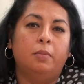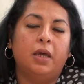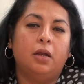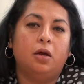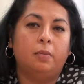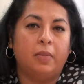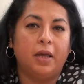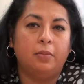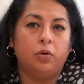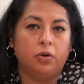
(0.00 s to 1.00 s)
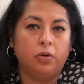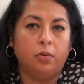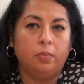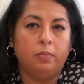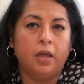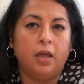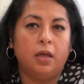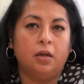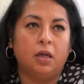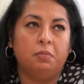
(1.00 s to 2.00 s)
head on by a motorhome,
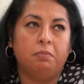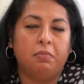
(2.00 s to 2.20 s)
and I